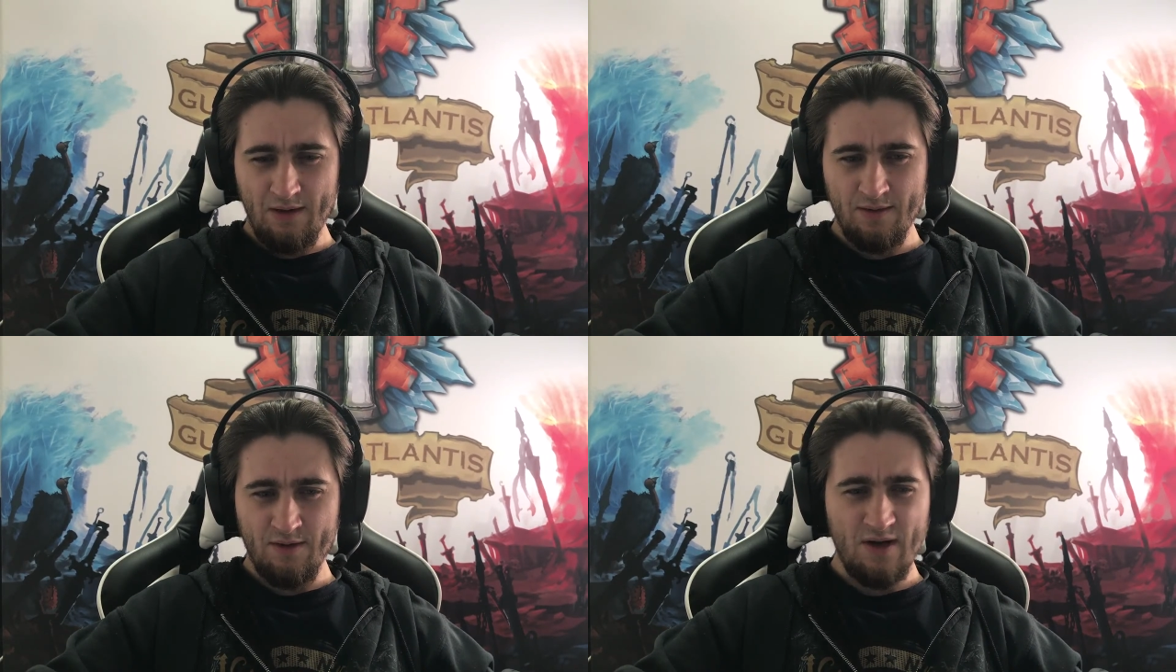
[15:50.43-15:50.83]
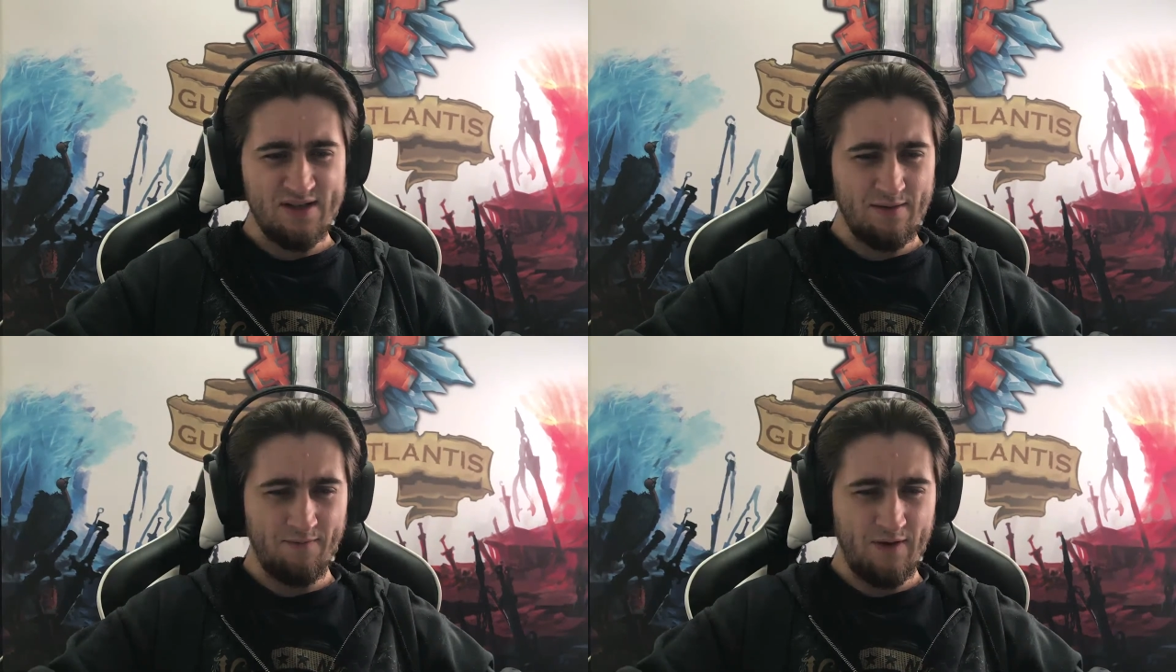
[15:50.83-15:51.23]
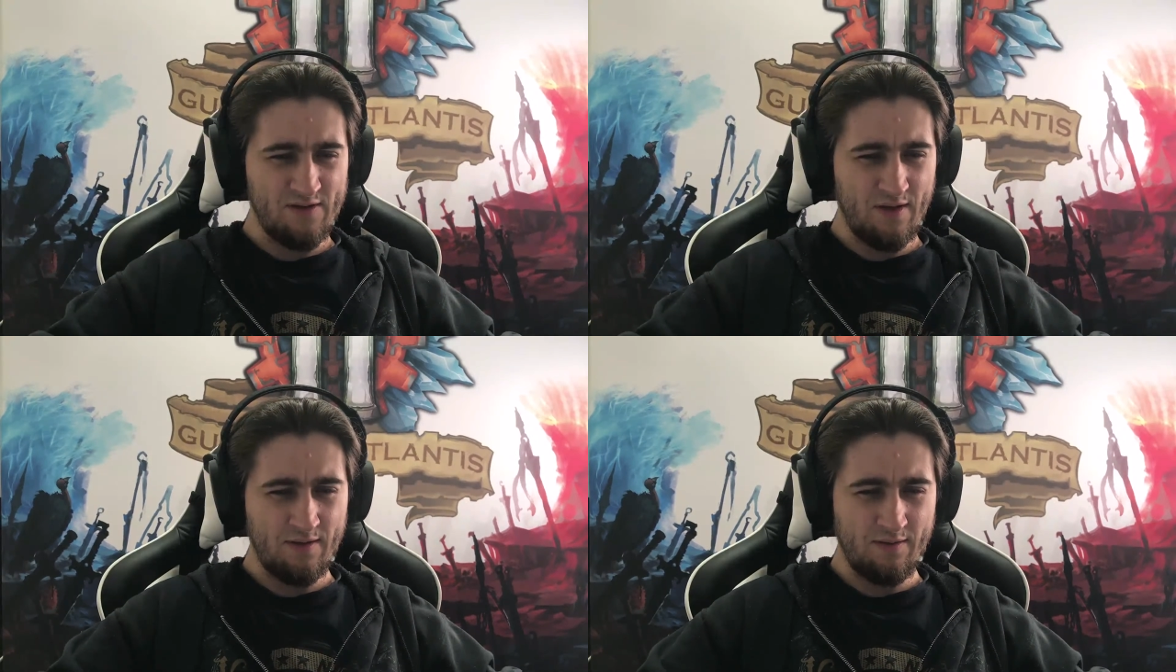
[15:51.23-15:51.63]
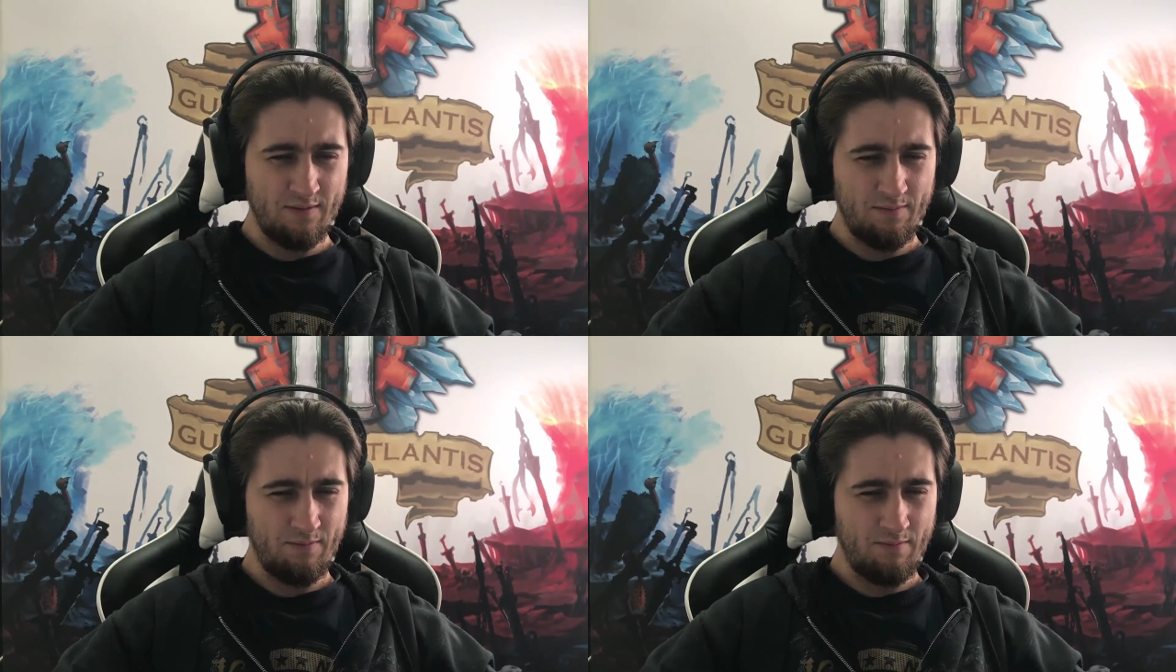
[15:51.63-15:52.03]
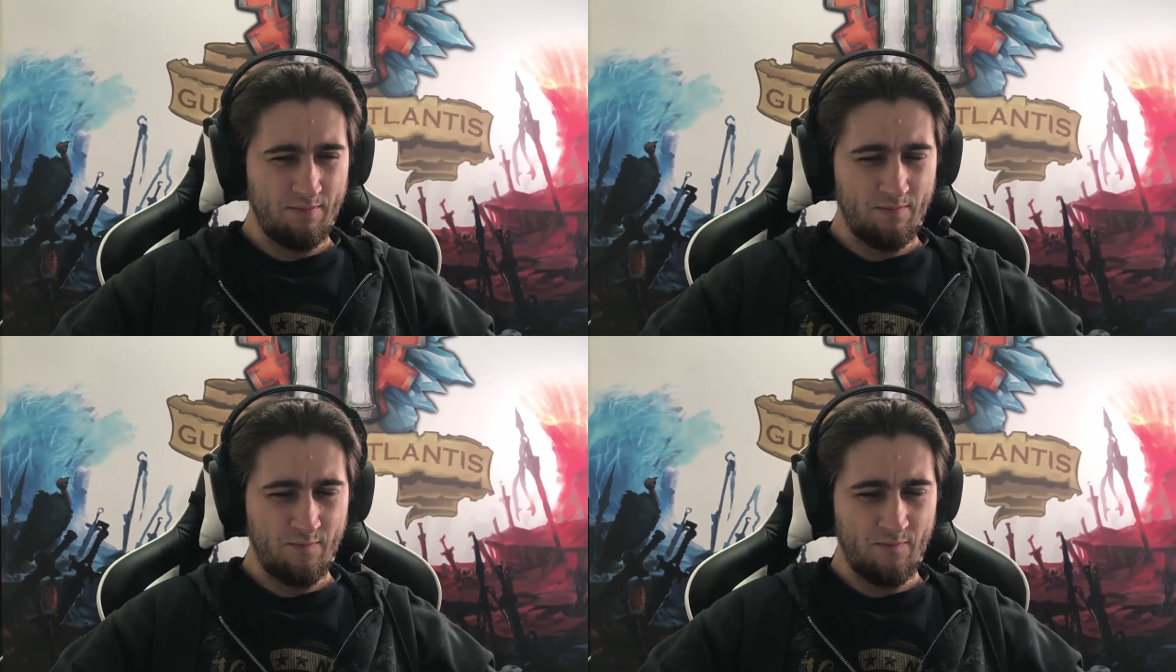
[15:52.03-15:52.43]
There are some things that
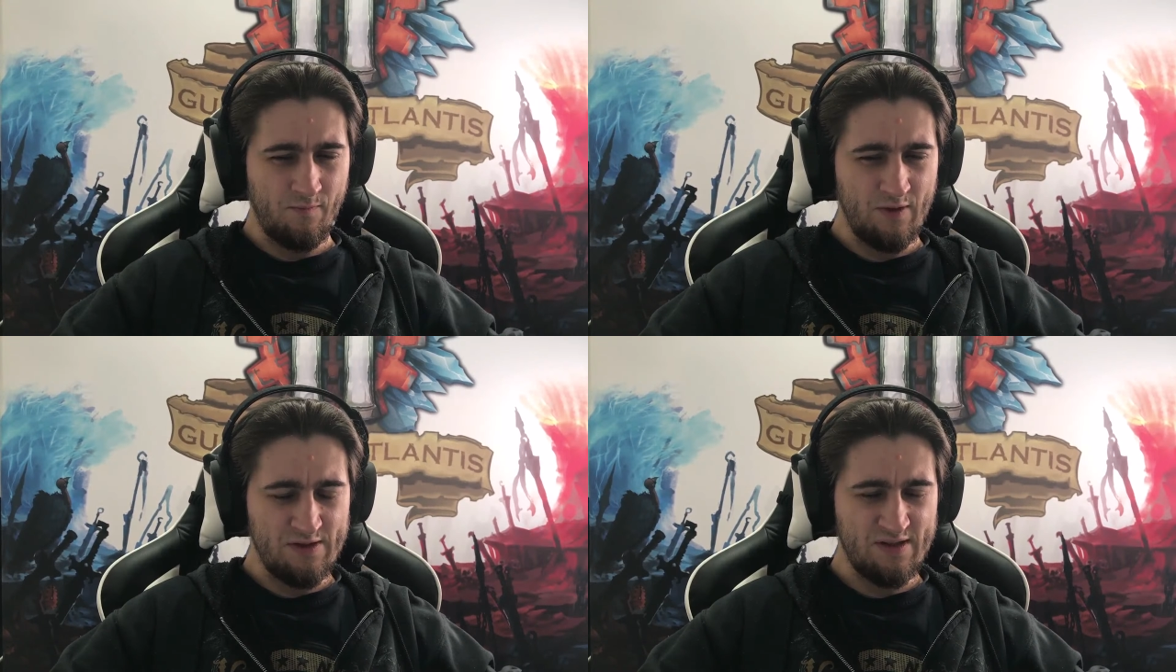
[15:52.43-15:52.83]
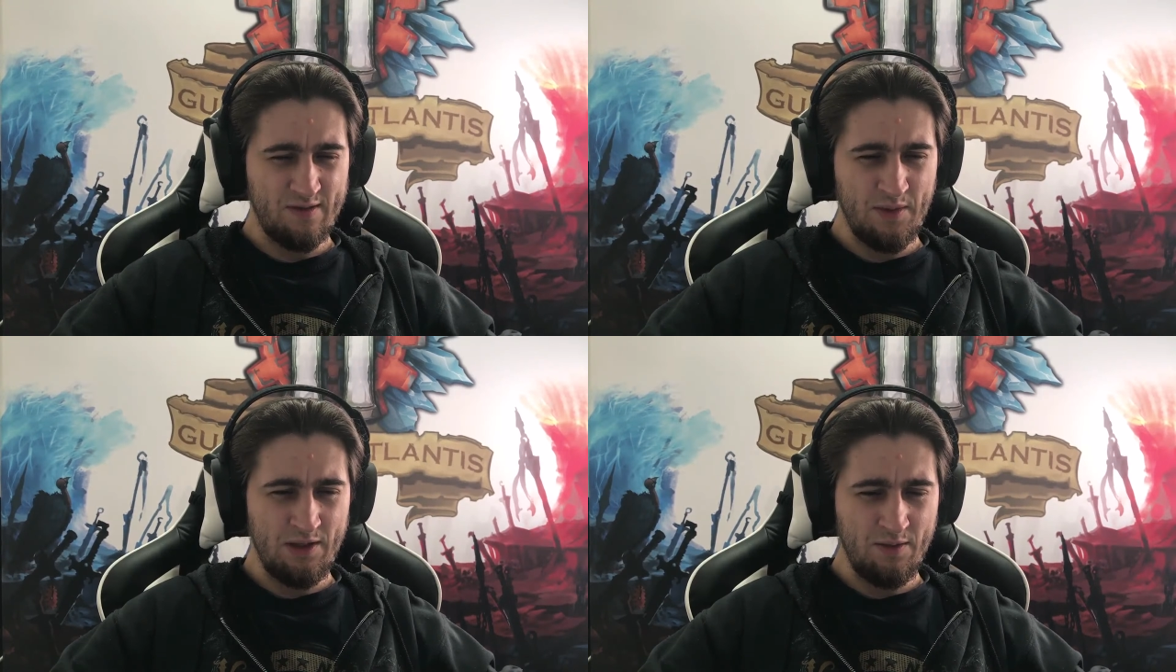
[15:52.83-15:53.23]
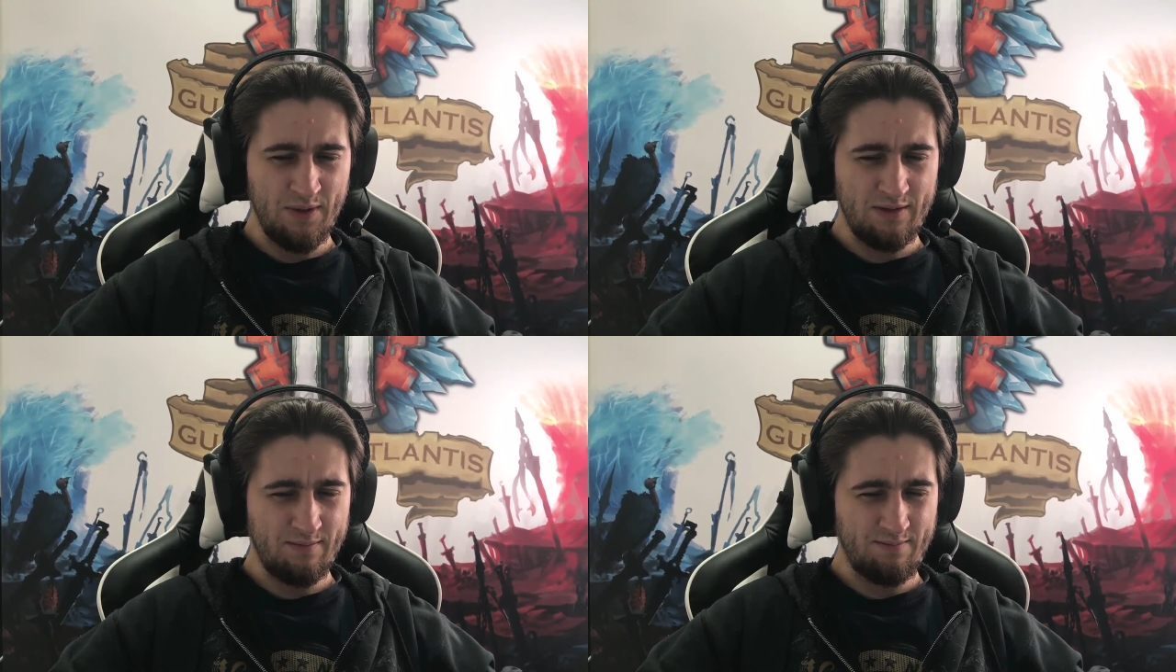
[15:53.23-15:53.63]
feel similar, but